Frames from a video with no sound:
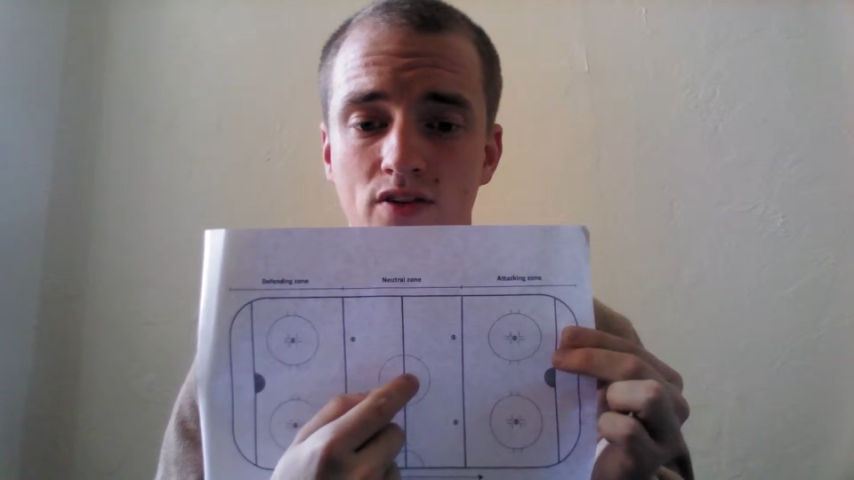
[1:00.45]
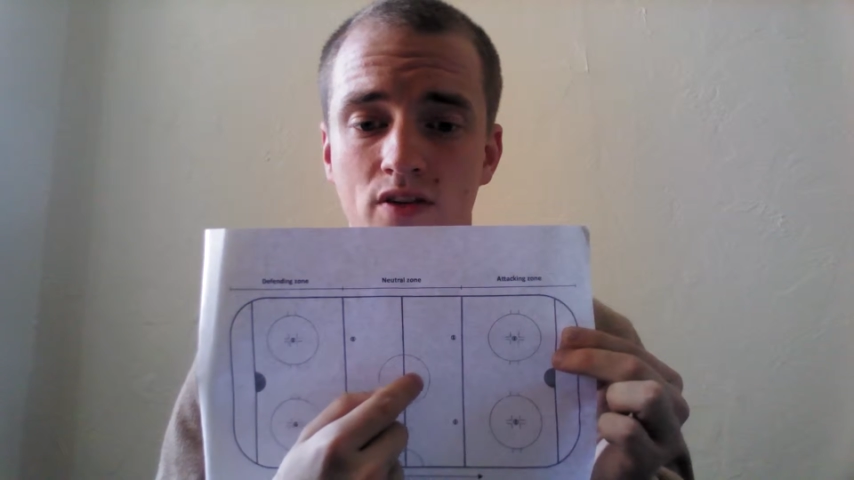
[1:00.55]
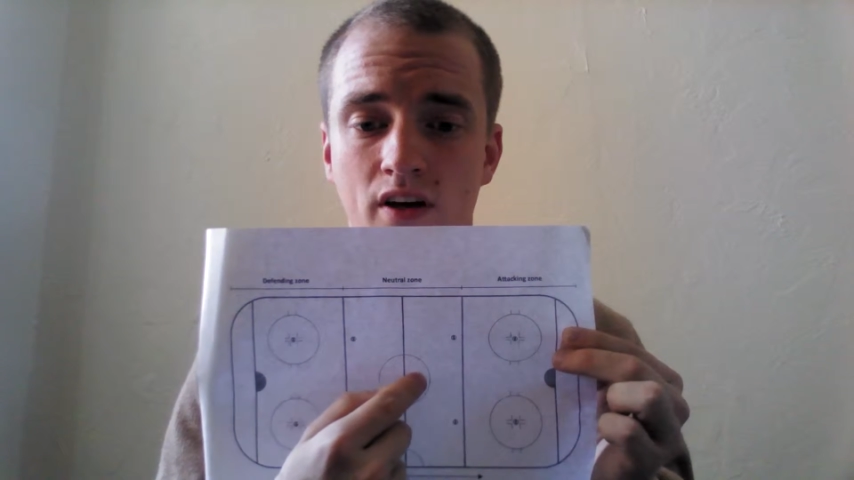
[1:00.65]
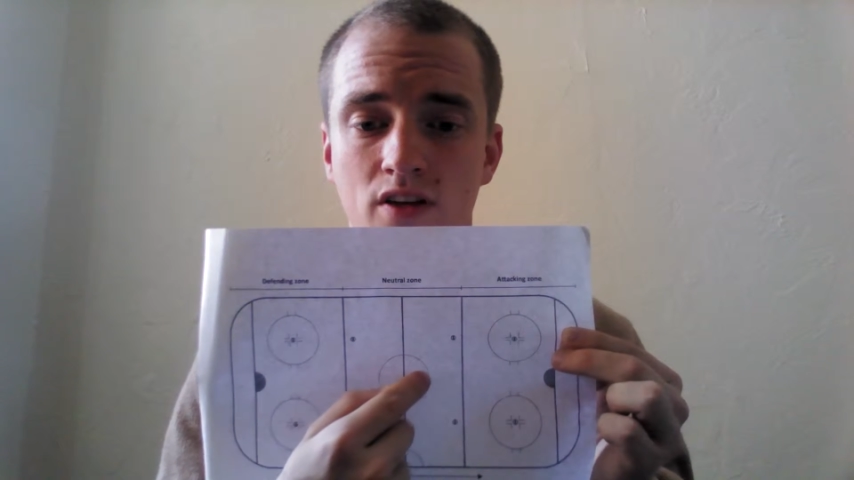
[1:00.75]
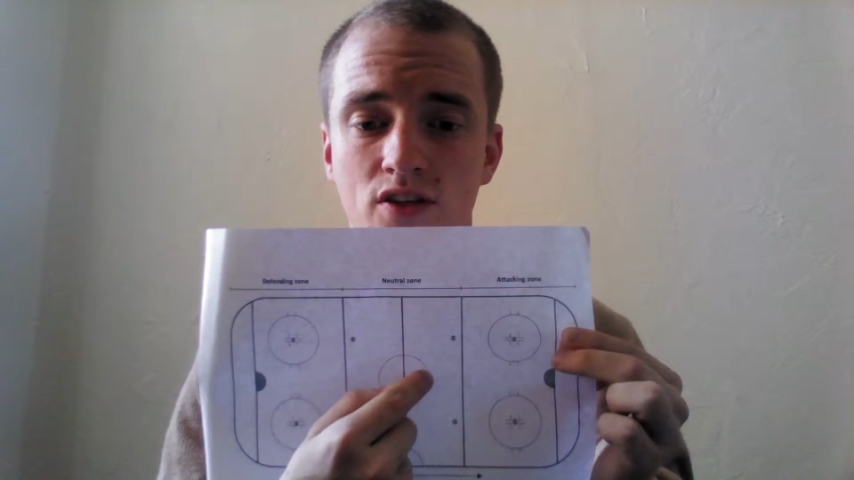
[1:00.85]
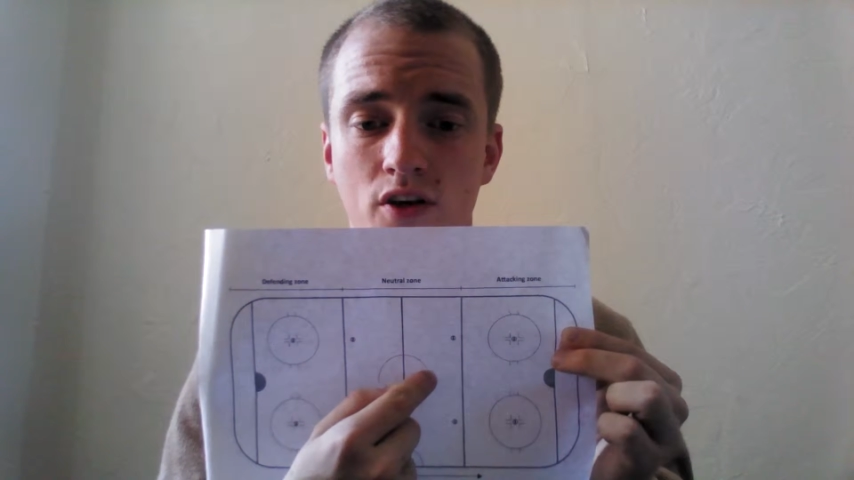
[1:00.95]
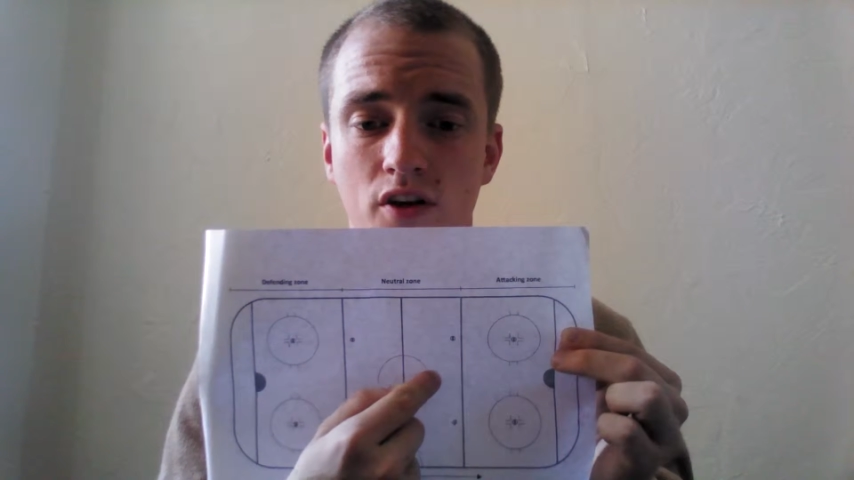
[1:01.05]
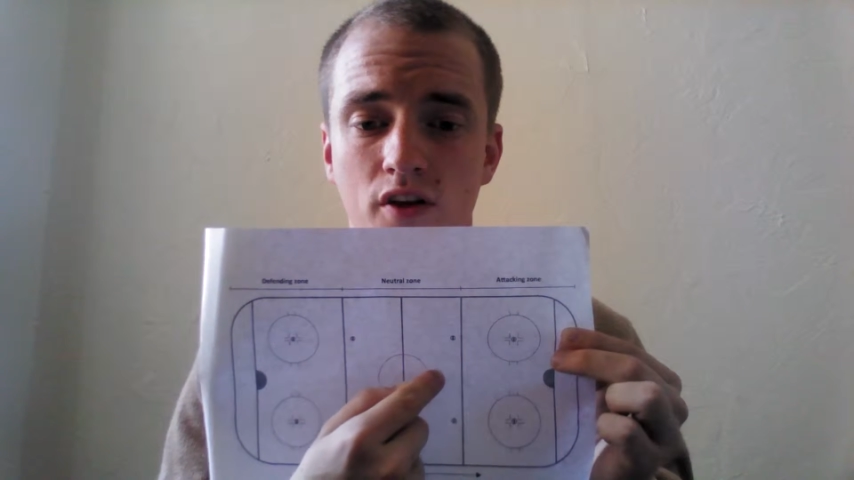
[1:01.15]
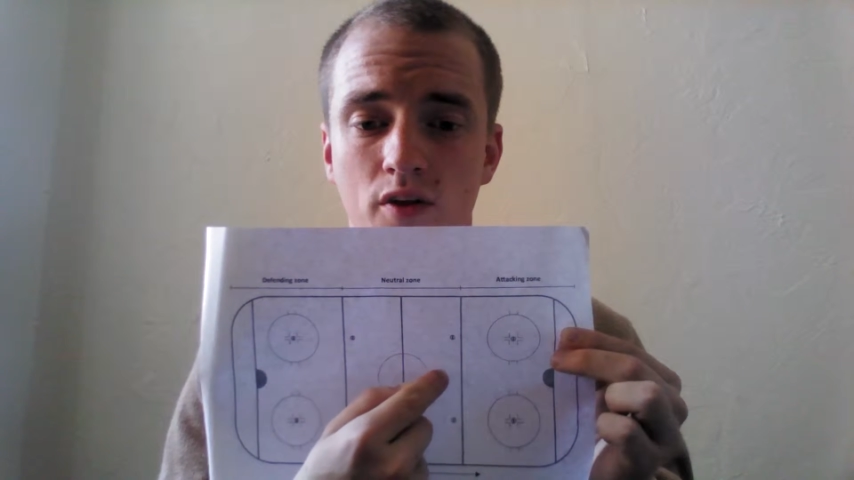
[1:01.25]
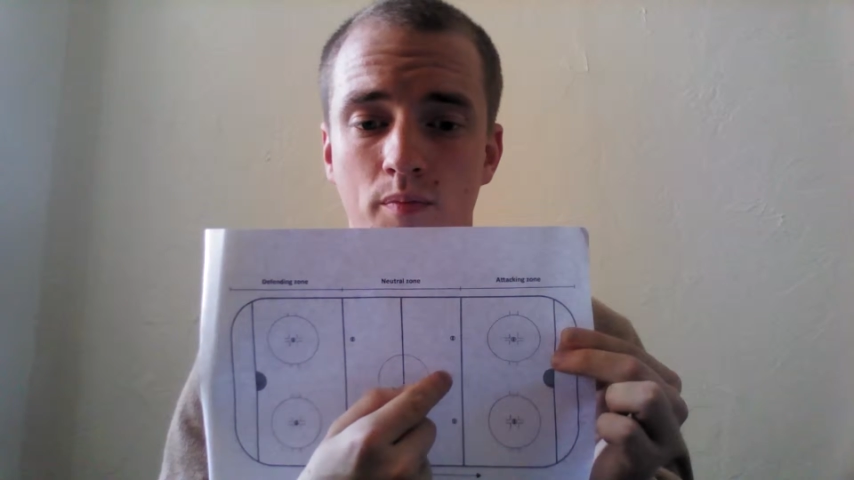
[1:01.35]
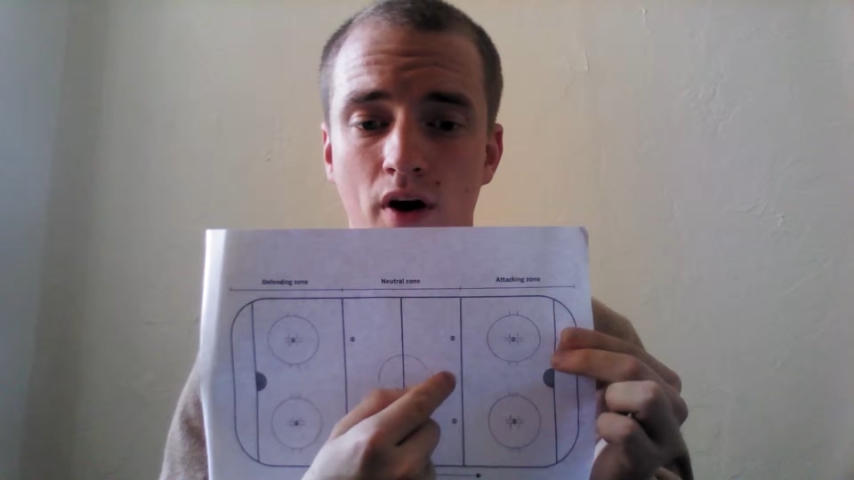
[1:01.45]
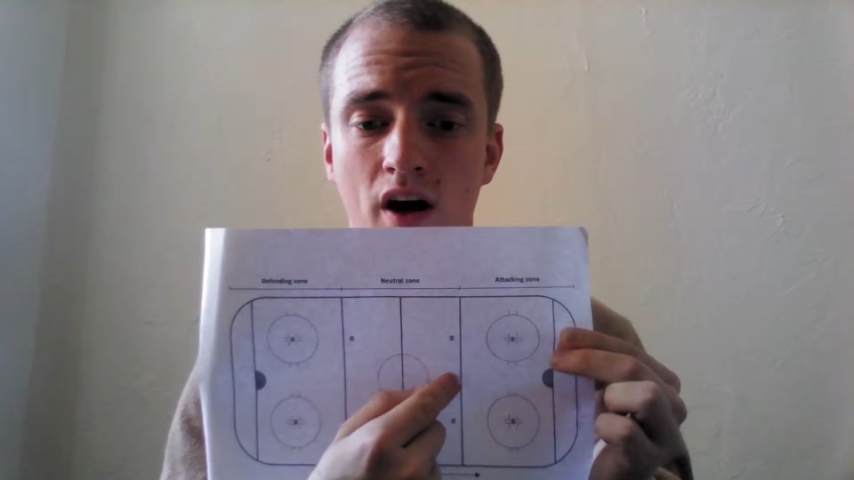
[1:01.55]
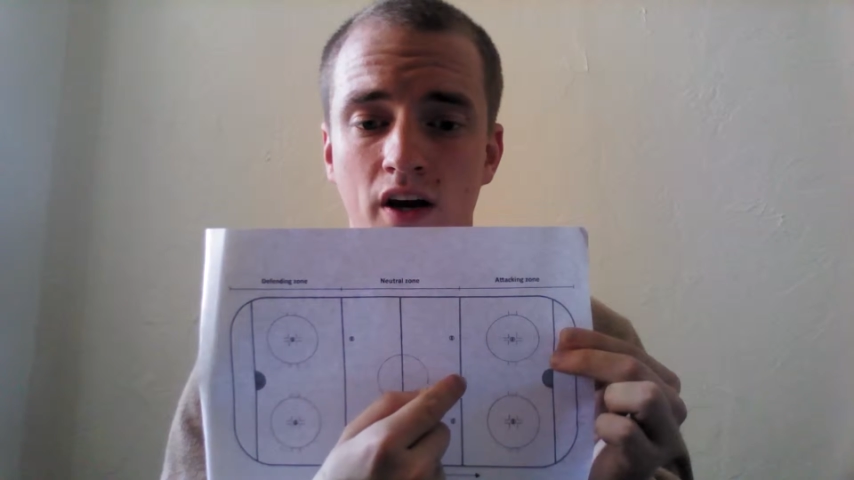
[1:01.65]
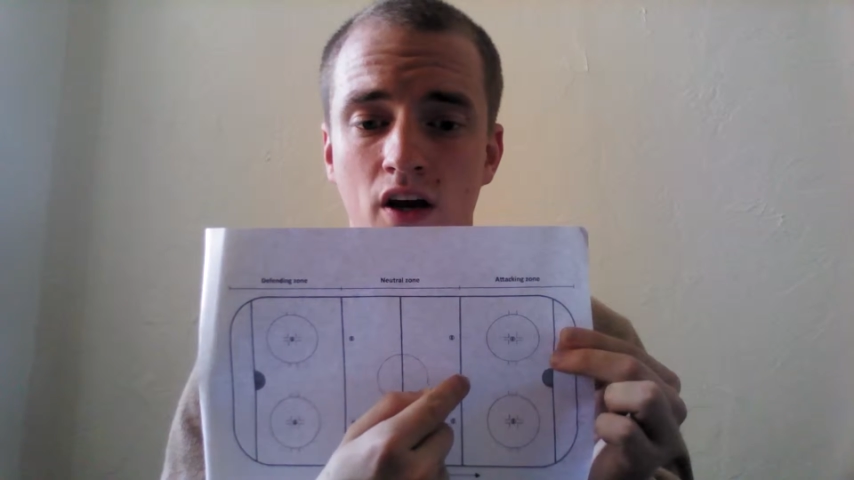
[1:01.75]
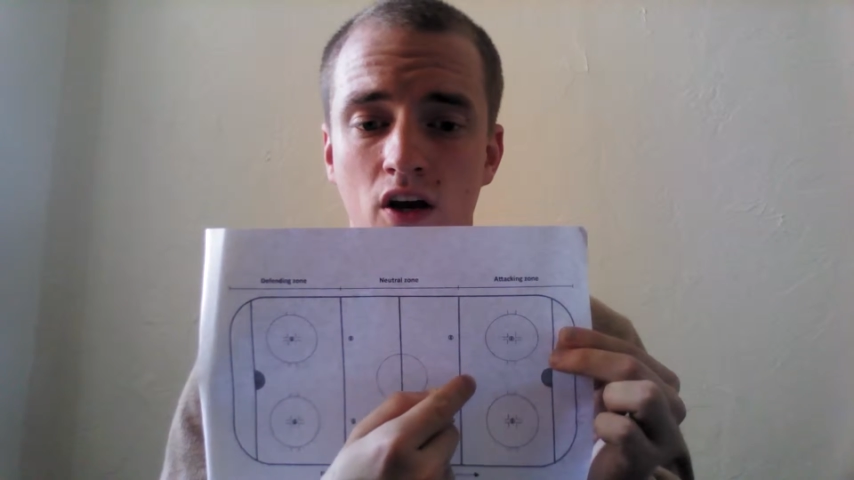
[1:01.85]
to continue the
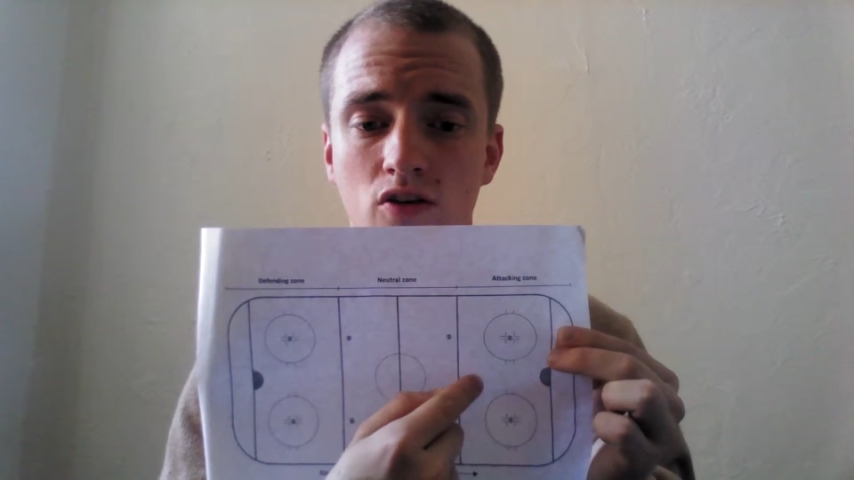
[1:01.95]
puck,